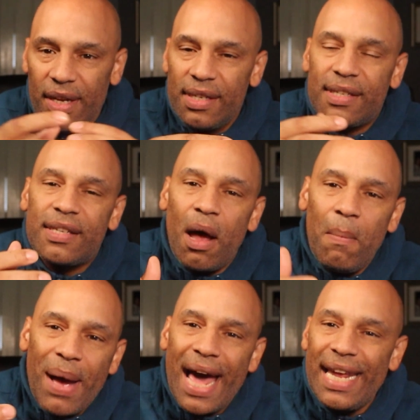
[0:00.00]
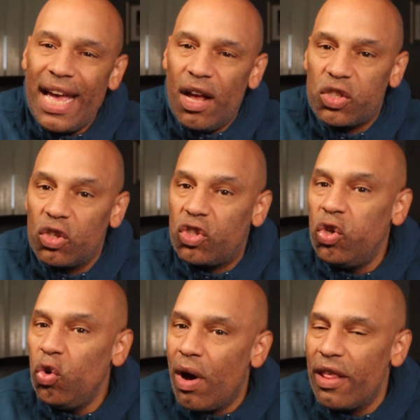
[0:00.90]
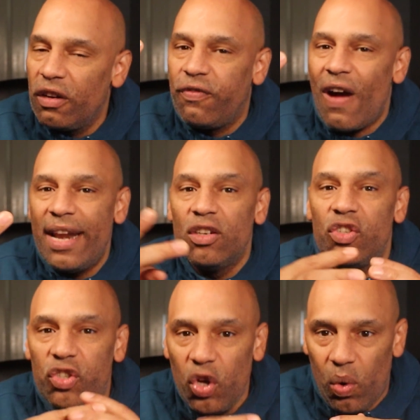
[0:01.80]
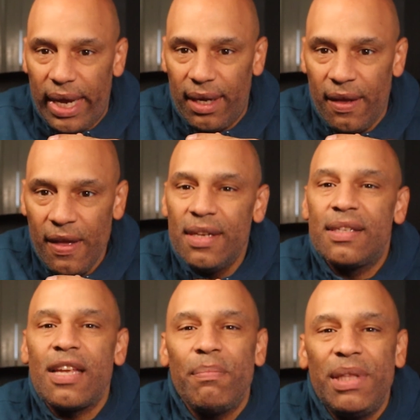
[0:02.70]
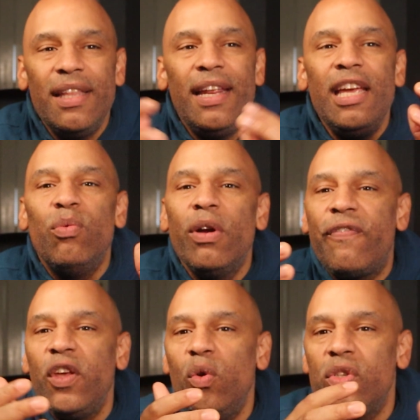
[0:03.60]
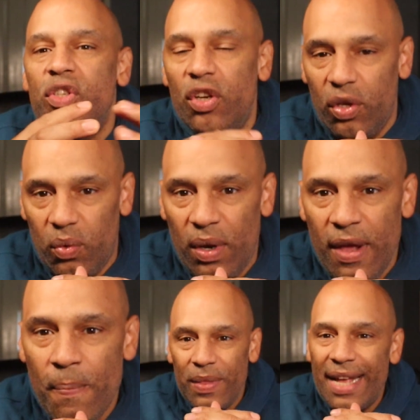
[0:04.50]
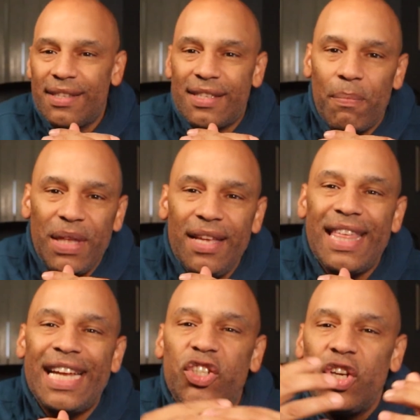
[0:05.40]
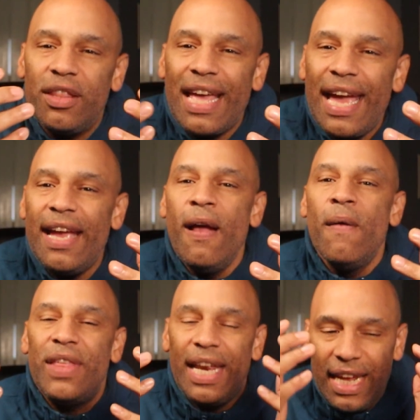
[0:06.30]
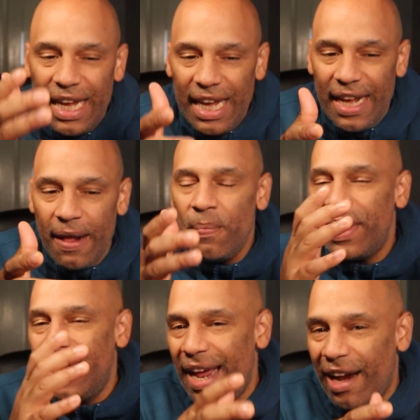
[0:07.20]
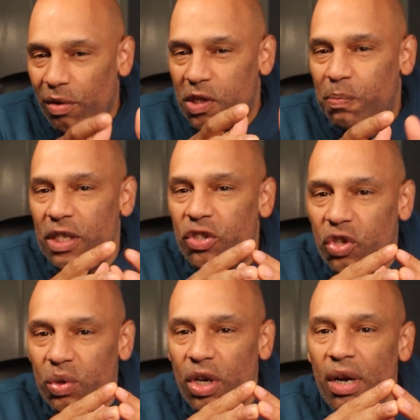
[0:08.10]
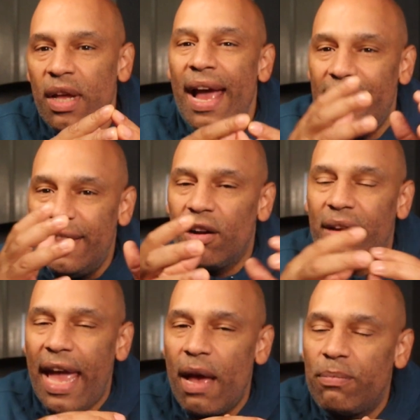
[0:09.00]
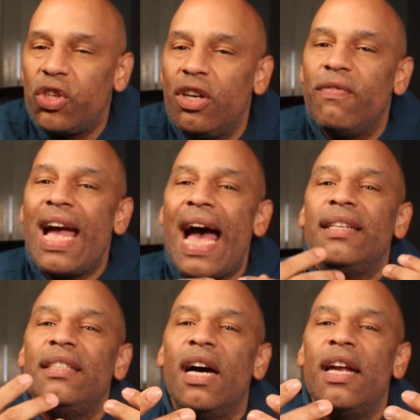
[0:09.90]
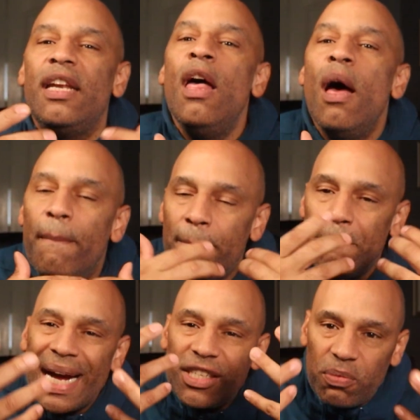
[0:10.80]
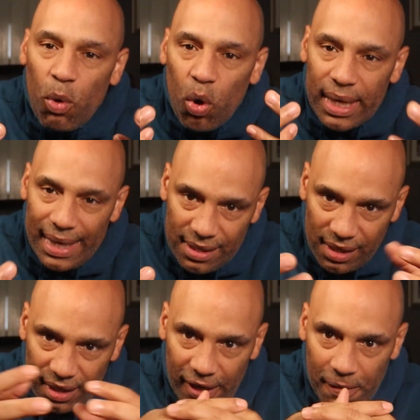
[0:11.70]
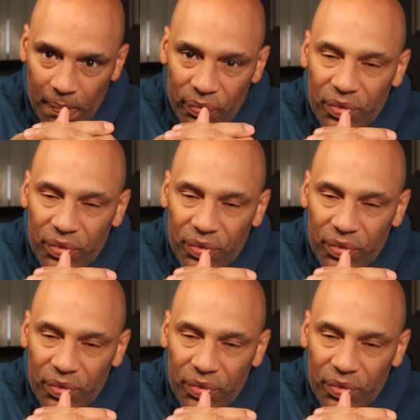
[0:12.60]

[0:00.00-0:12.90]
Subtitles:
somebody else or two other fighters doing something that he refused to do, and something that he and Errol Spence Jr. and their camp should have gotten done much more easily.